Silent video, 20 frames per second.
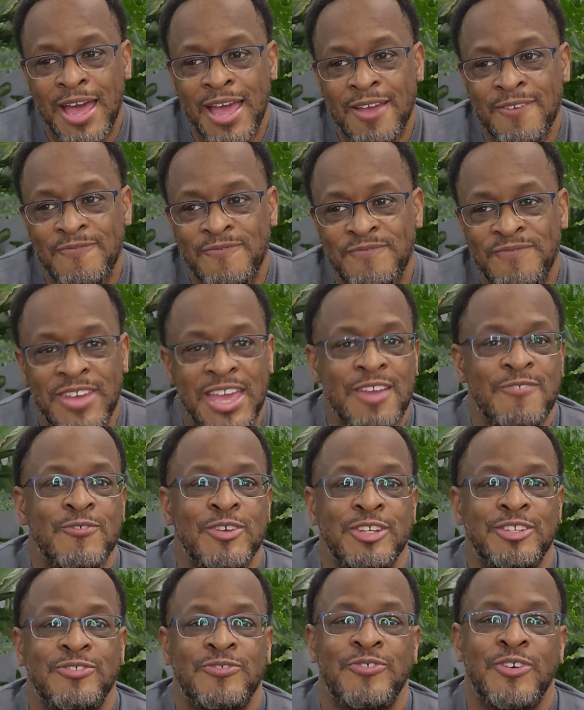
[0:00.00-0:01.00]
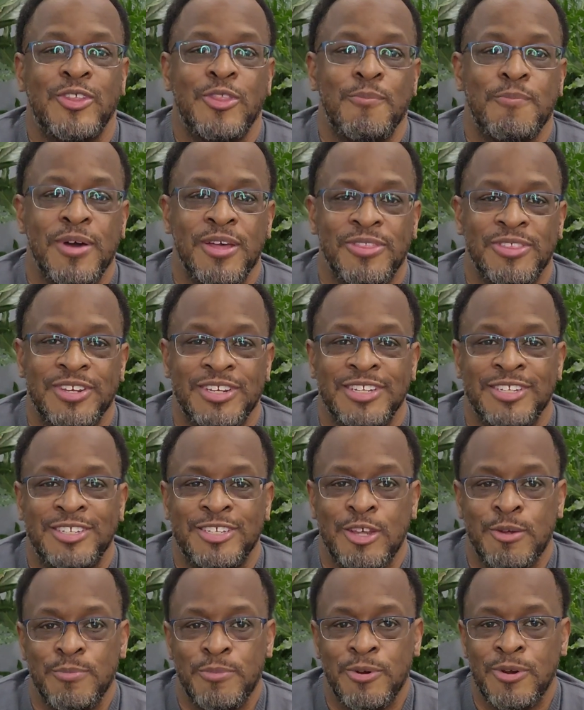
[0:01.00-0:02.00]
favorites for the month of
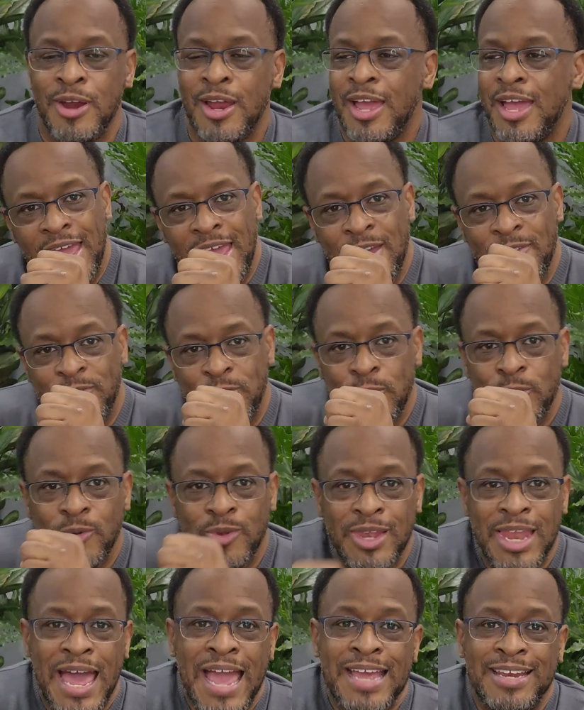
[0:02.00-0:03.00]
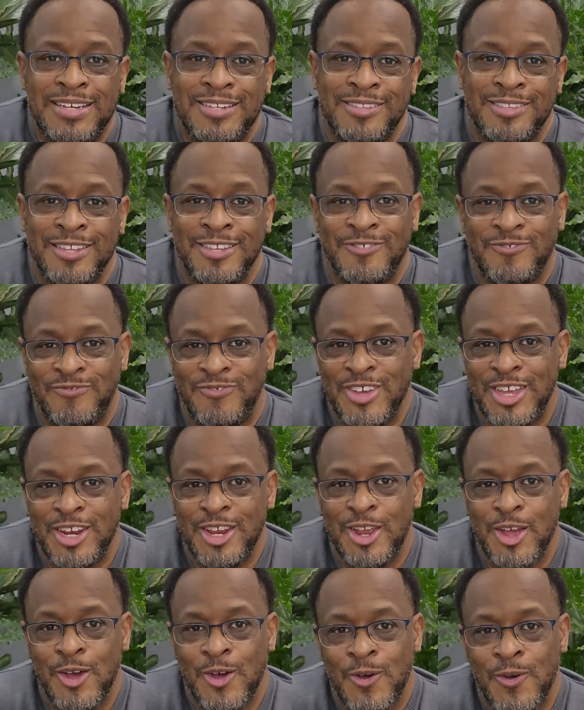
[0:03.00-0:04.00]
December. If you liked this
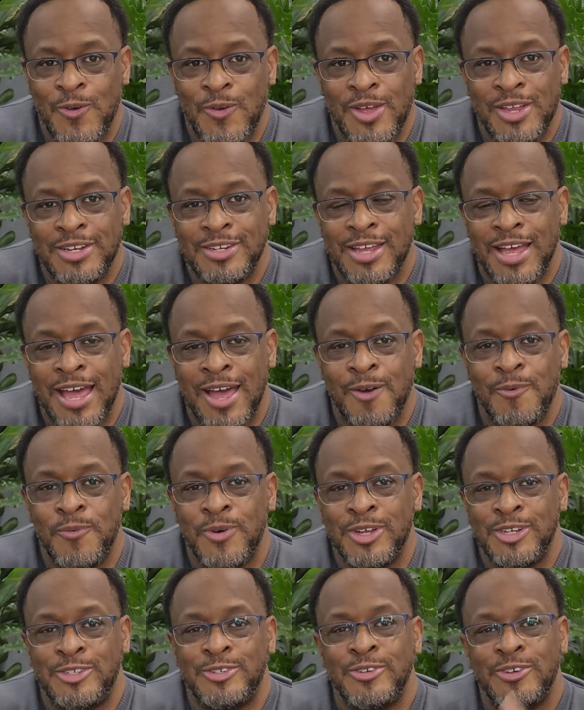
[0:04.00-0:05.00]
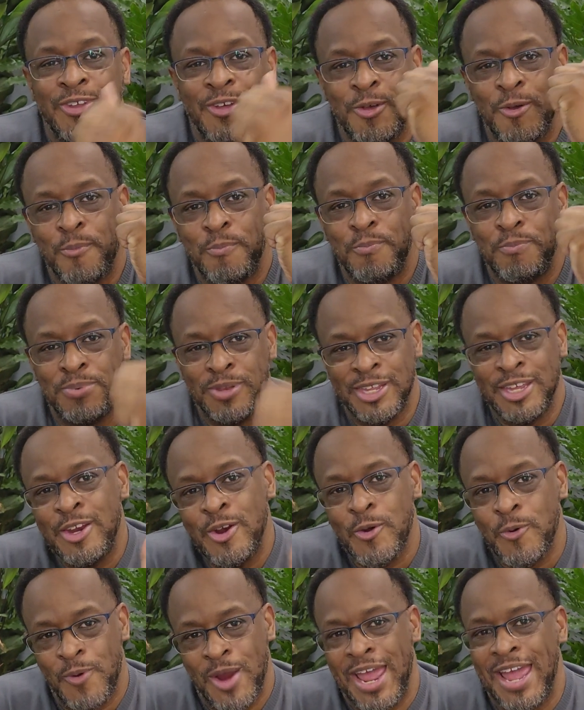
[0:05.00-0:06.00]
video, I want you to
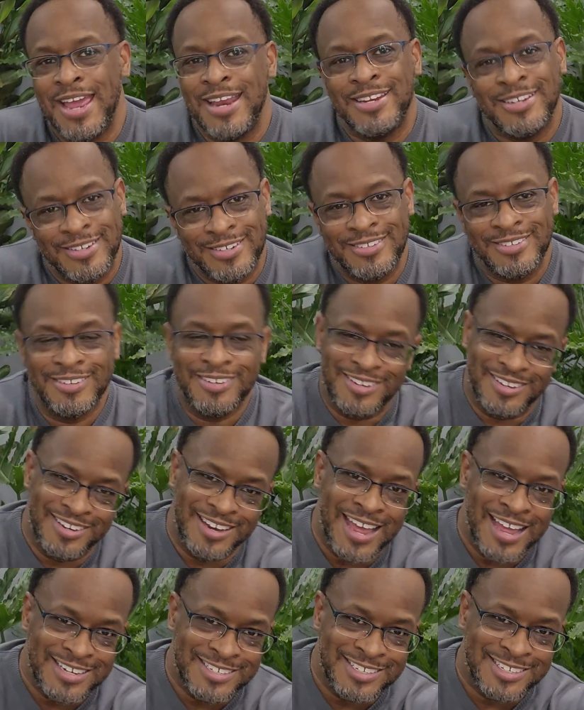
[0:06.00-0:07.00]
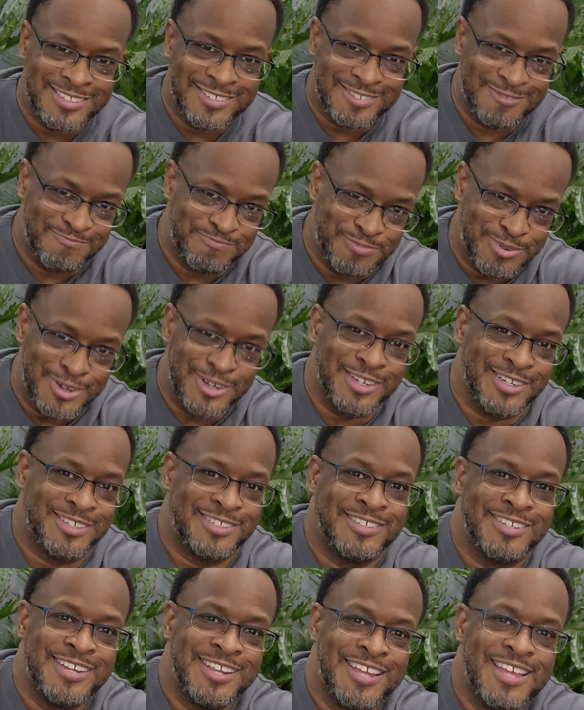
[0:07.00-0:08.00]
obliterate, not just
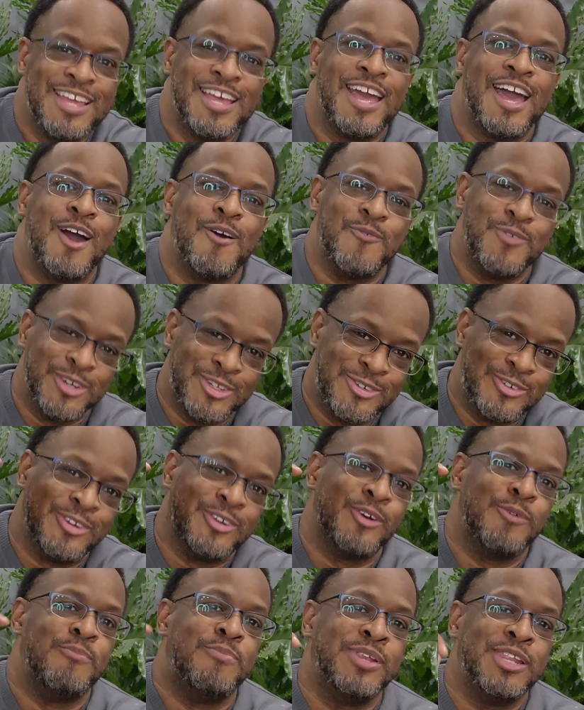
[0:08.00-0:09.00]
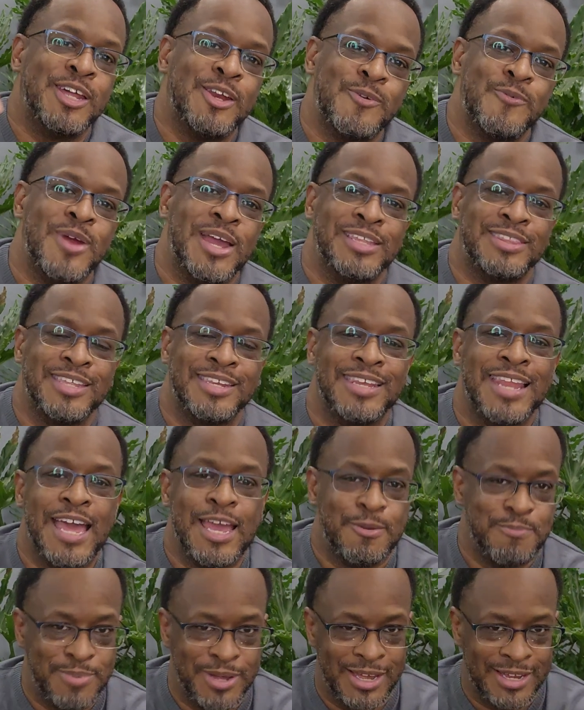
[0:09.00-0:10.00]
push. I want you to obliterate the
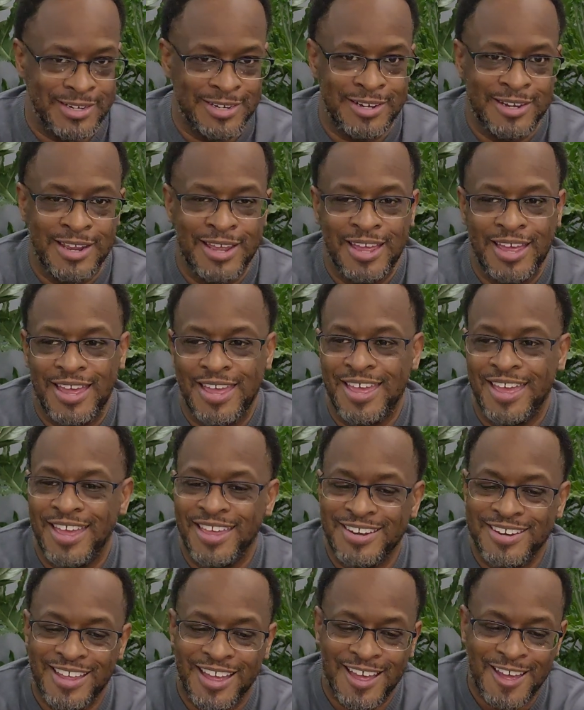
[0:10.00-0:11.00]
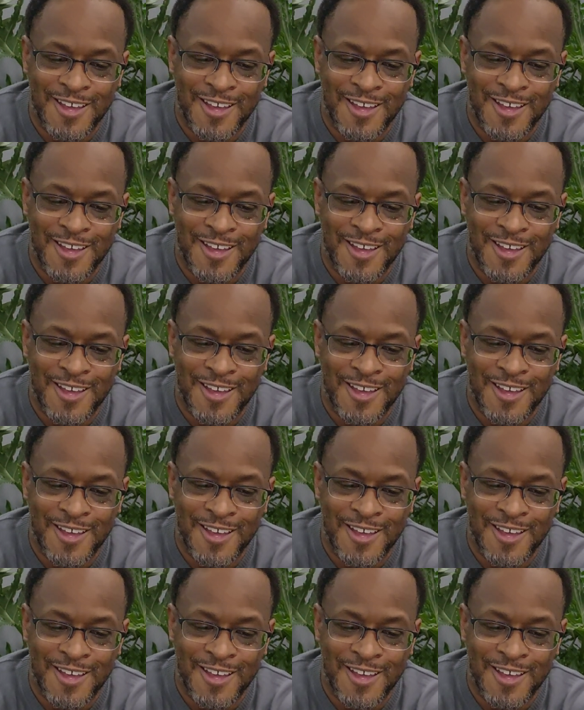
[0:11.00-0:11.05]
like button. And